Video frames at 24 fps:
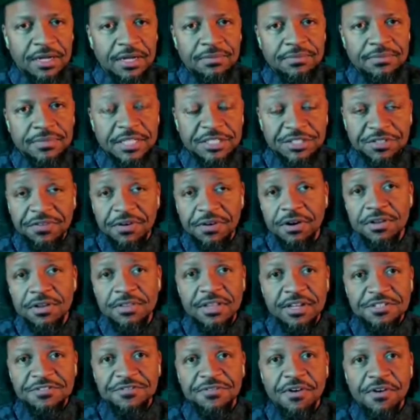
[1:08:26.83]
that you've heard
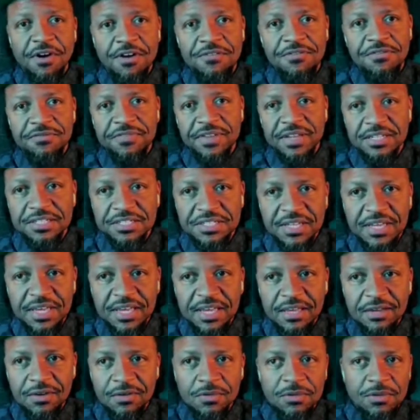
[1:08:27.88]
thus far from Village
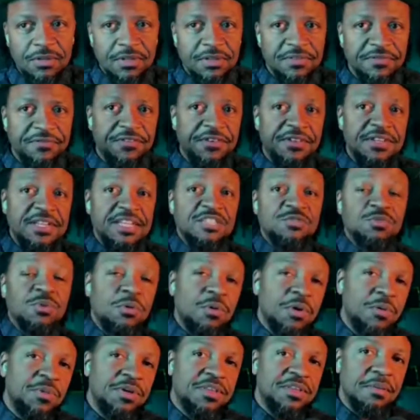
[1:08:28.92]
King. For this one,
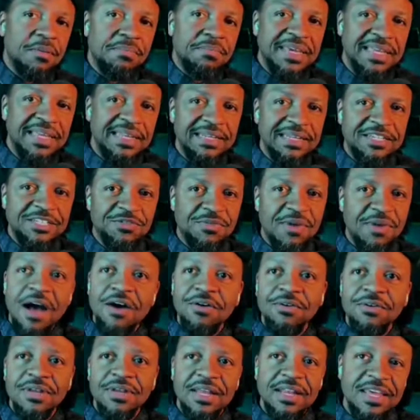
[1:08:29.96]
we went the beat lease
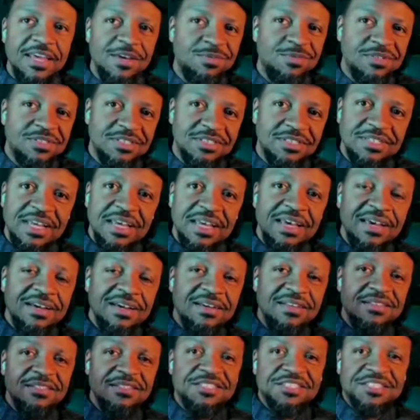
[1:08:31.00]
route, and he was
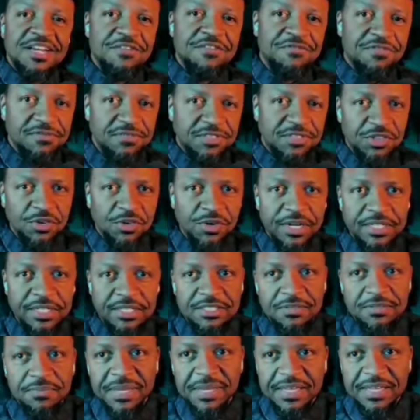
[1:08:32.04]
the chef of
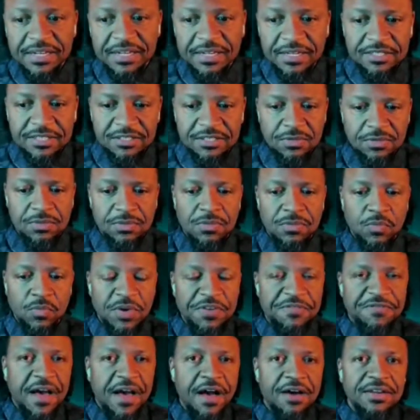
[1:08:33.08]
choice, because we
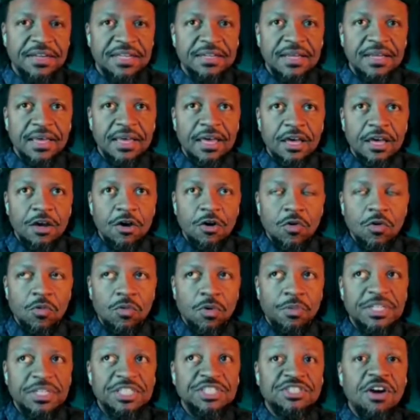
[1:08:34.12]
found
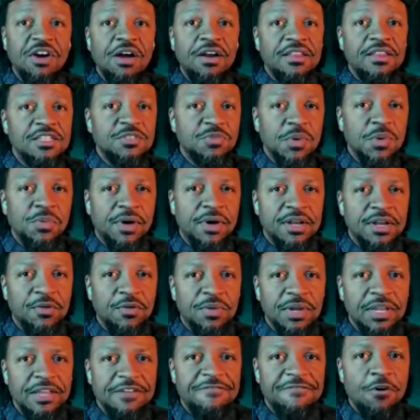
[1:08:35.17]
when we started this, we wanted to
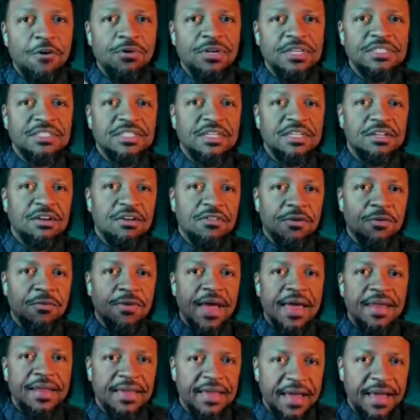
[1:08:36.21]
really focus in on the
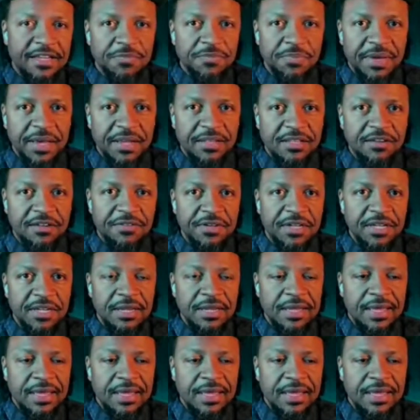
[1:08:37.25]
writing aspect of it.